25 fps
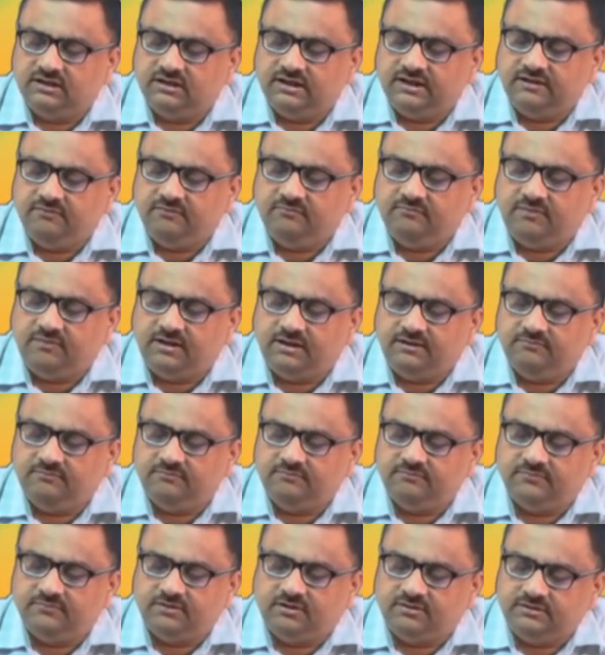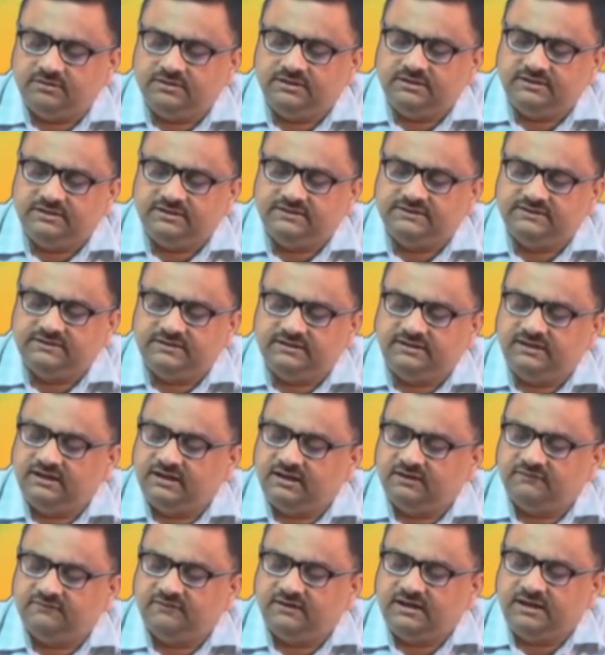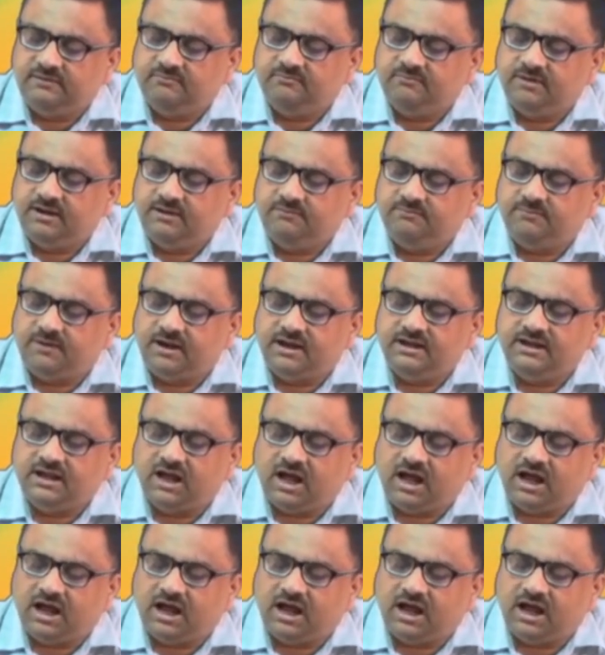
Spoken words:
m by this is a Dirac function m by pi